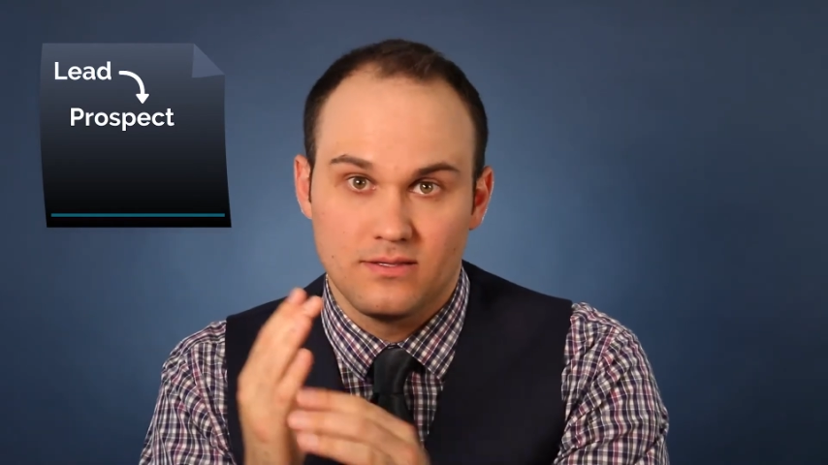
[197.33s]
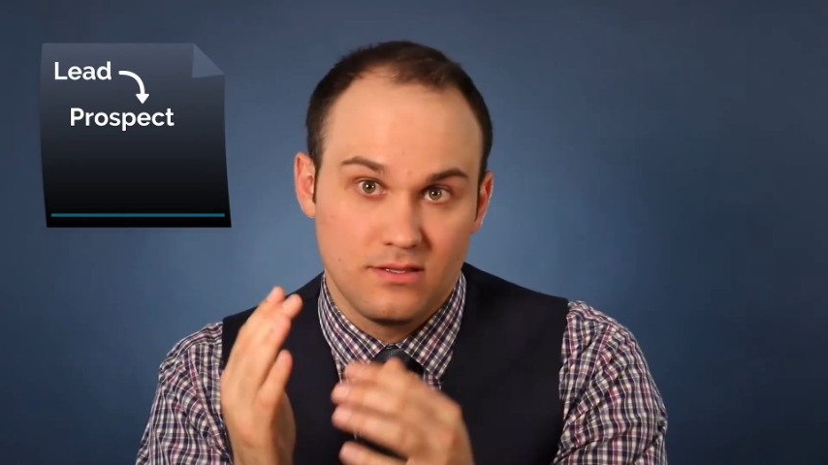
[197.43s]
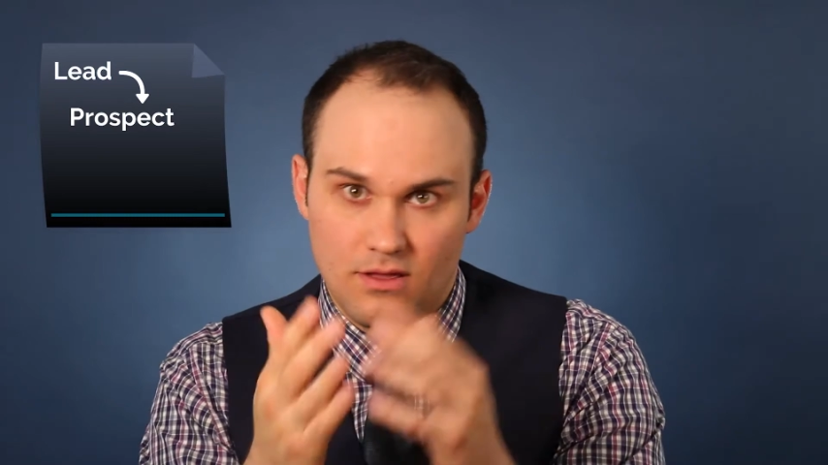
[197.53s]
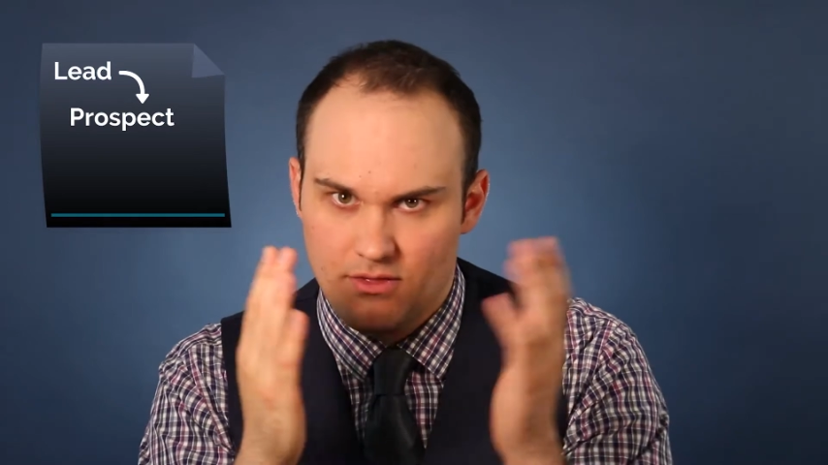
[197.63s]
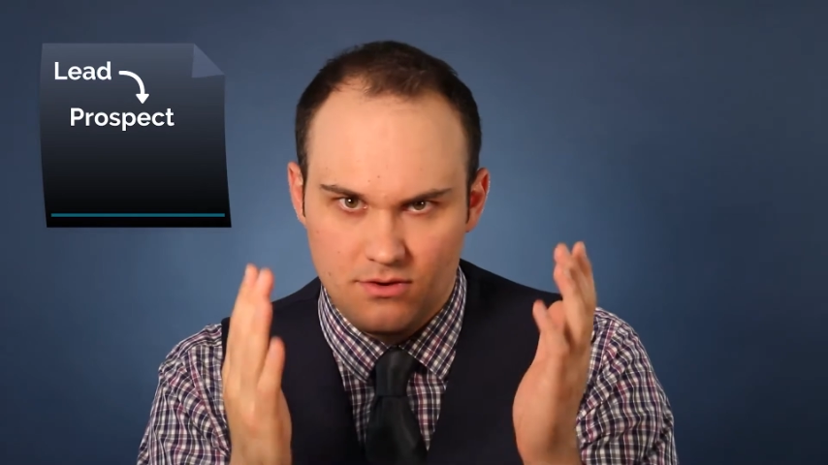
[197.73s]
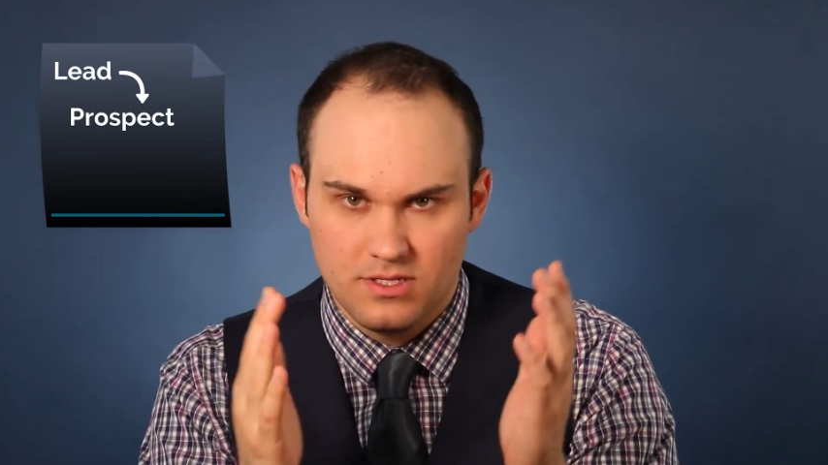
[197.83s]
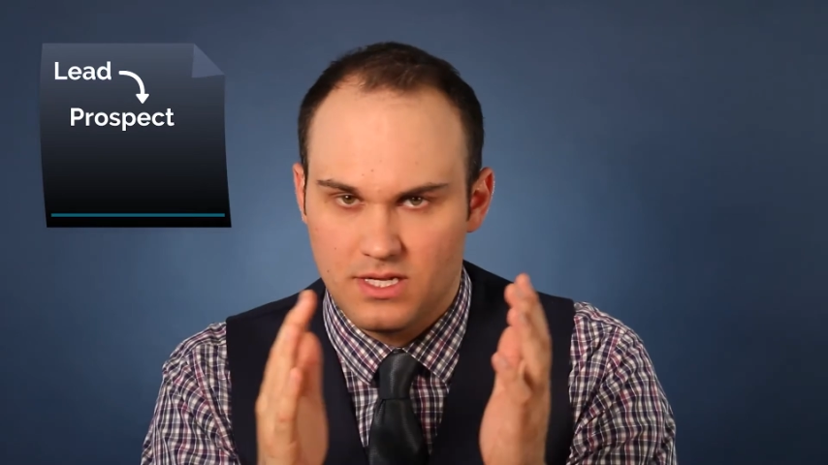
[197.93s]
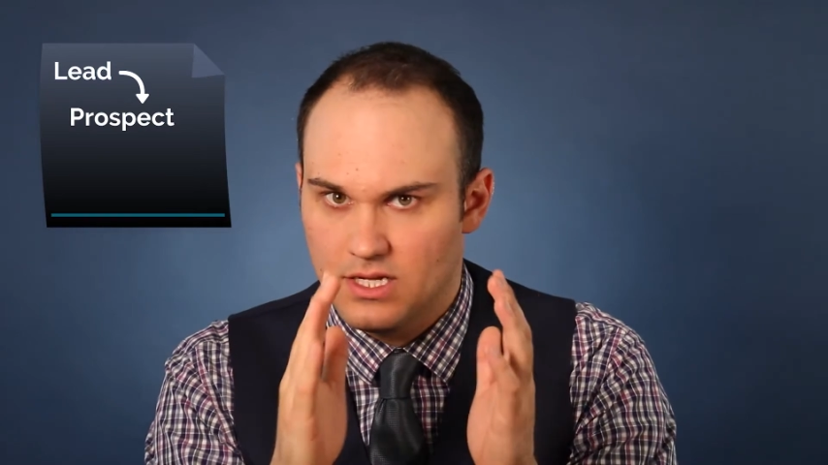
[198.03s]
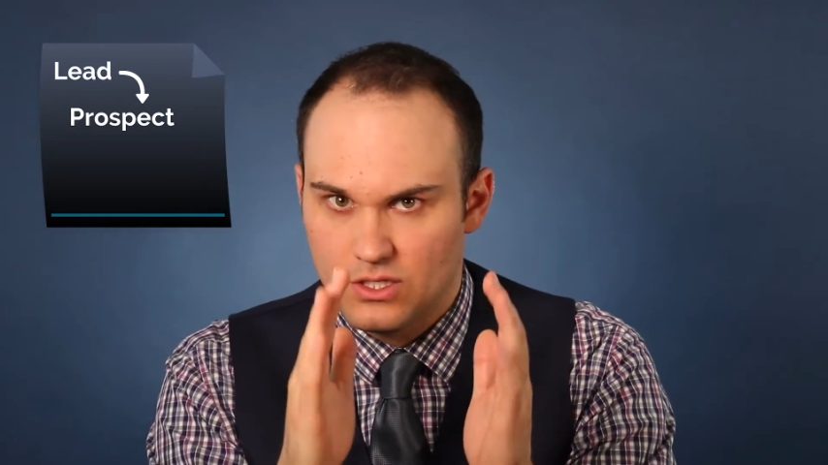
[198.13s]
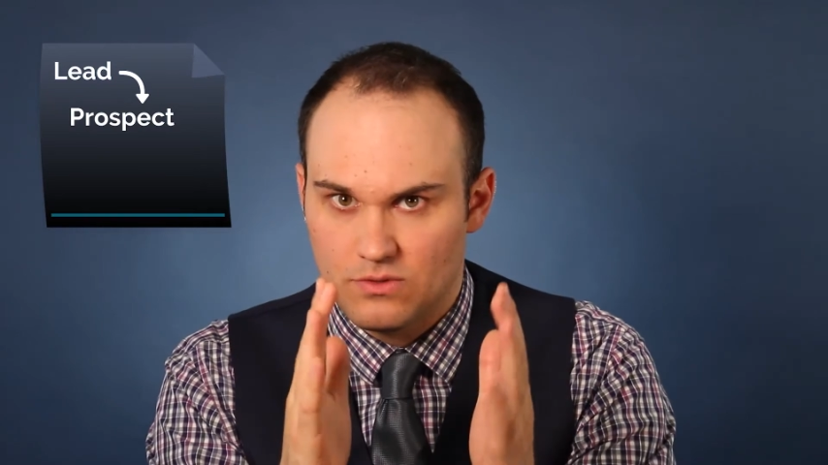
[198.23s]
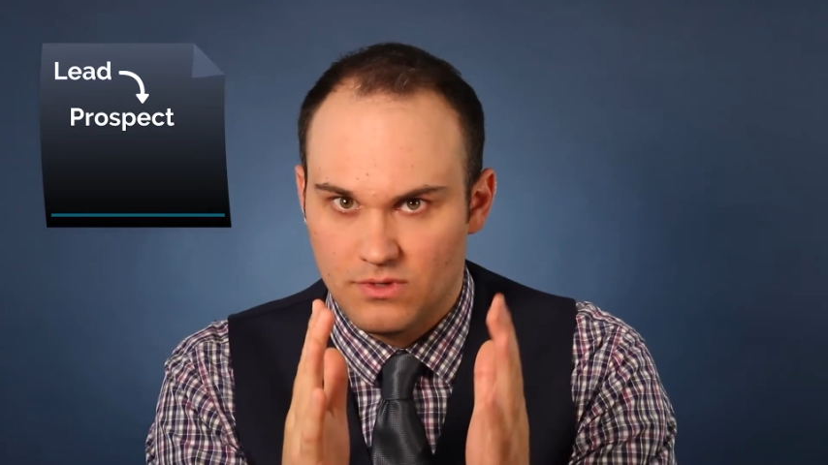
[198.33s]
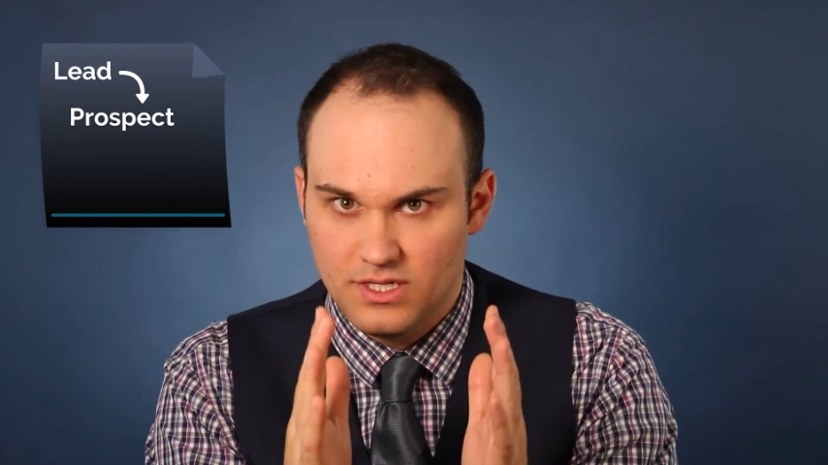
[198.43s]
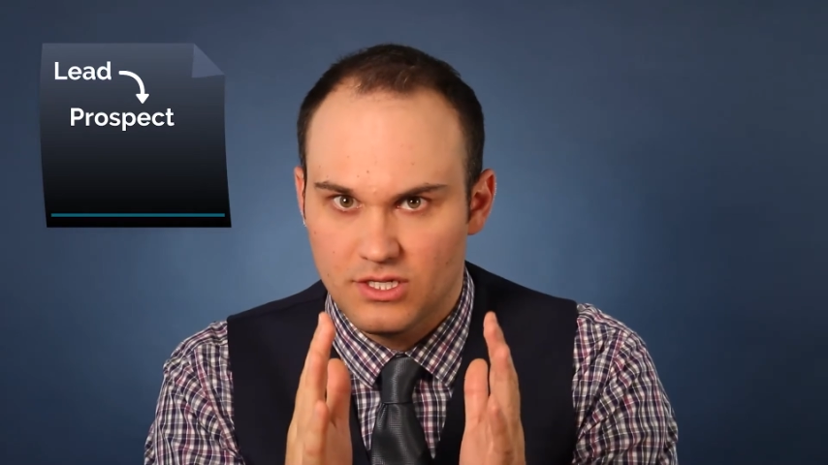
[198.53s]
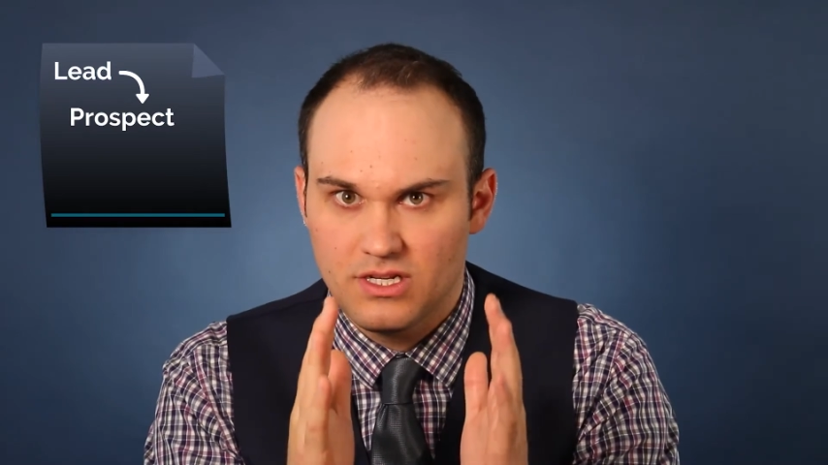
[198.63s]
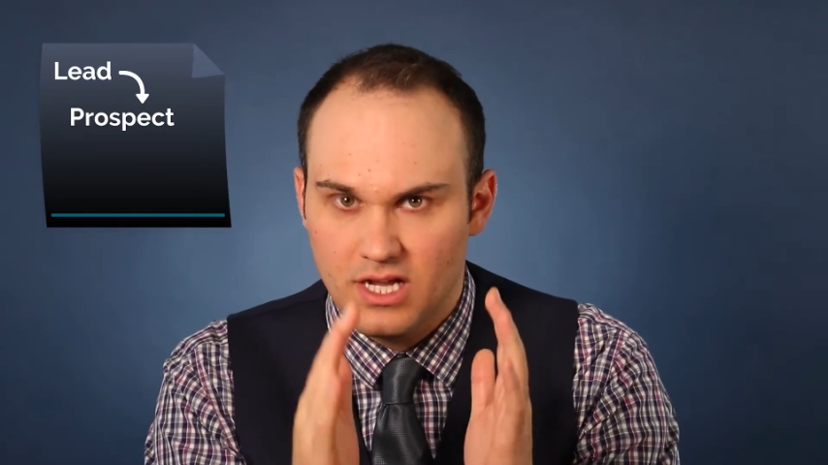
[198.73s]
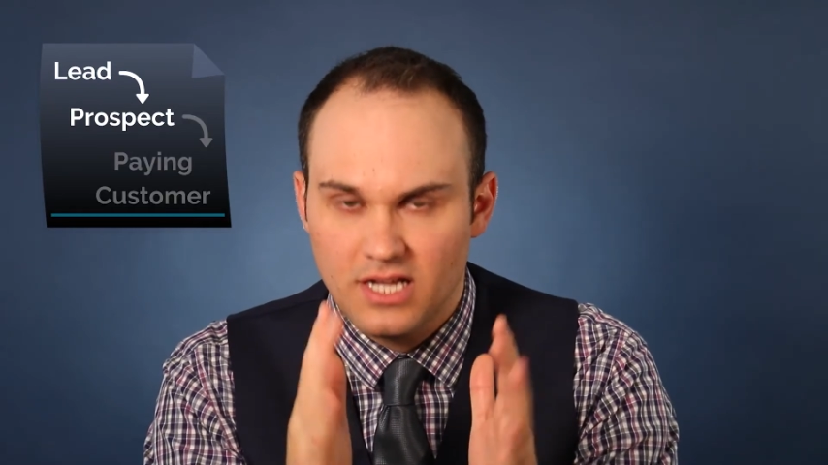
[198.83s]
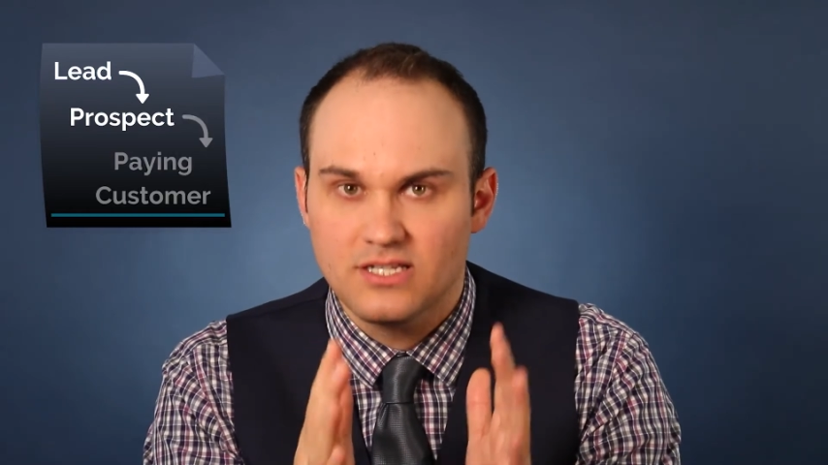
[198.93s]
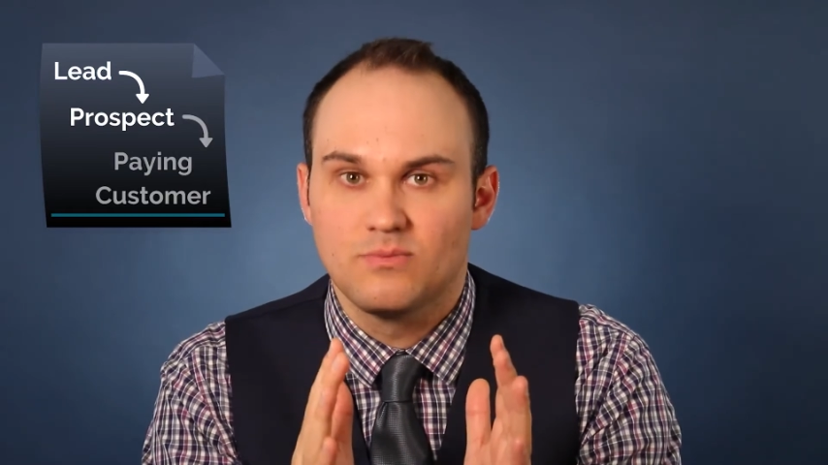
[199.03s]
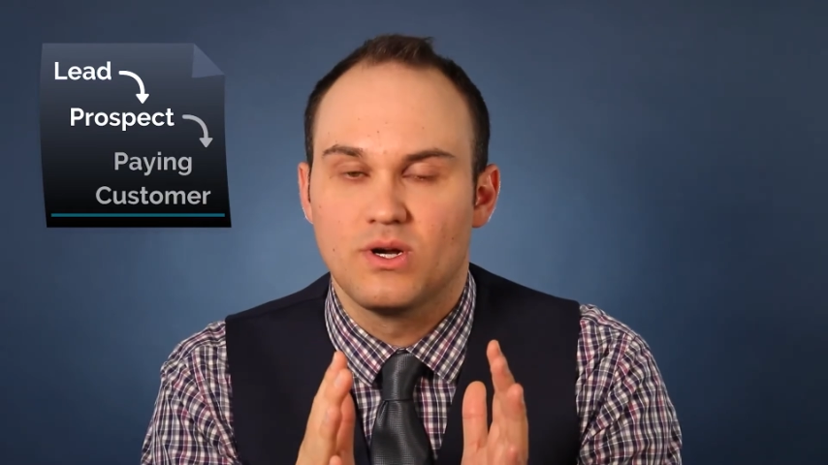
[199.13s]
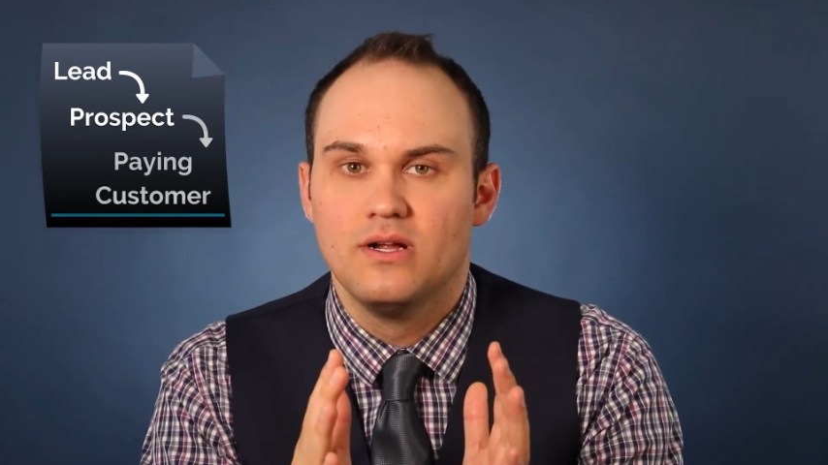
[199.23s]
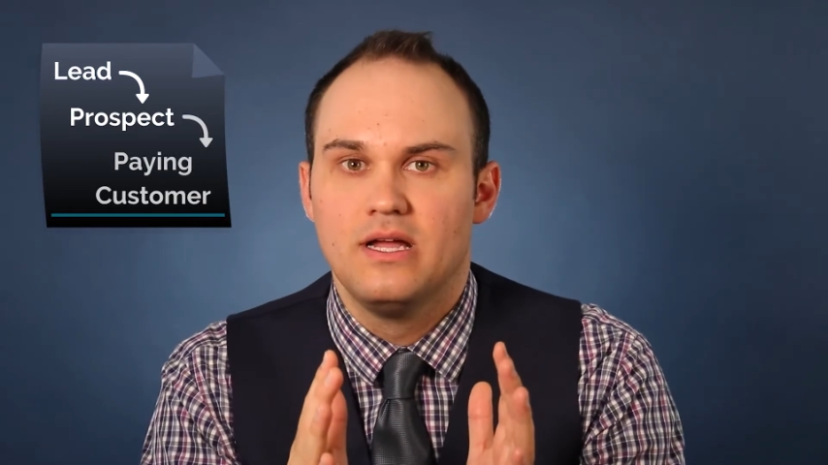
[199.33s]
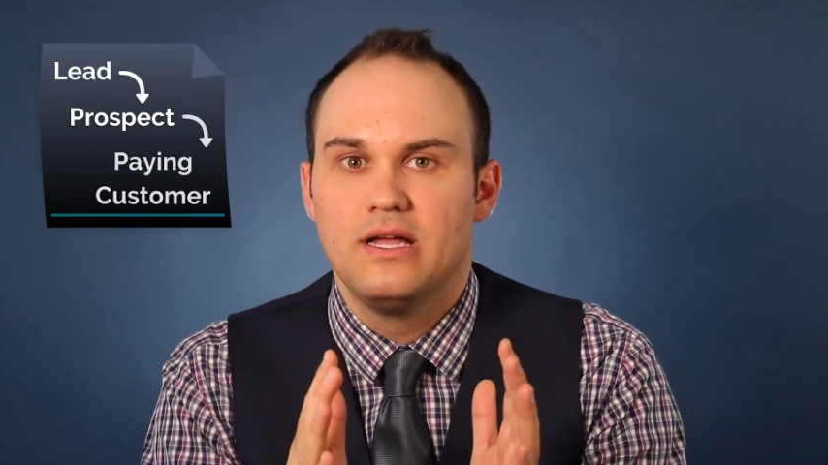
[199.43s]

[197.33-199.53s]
And then the 3rd stage is really just customer.